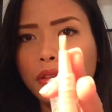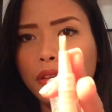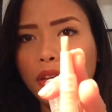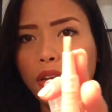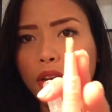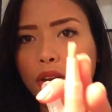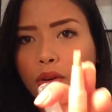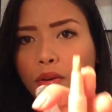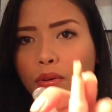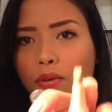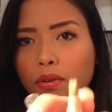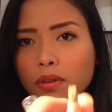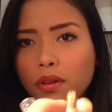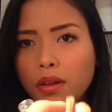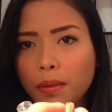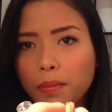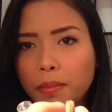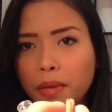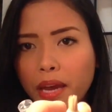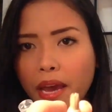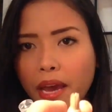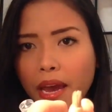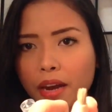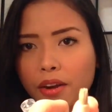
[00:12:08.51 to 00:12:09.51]
you know,
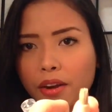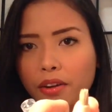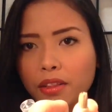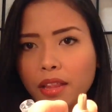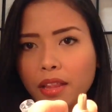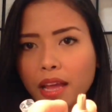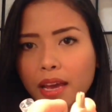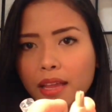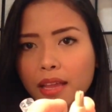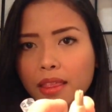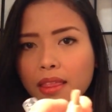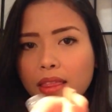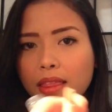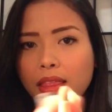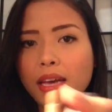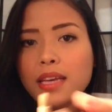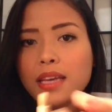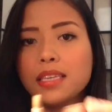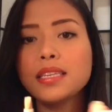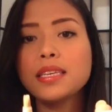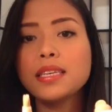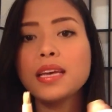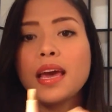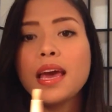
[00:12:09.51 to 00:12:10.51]
applicator like
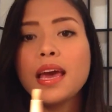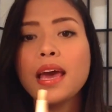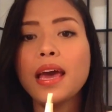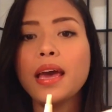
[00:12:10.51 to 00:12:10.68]
this,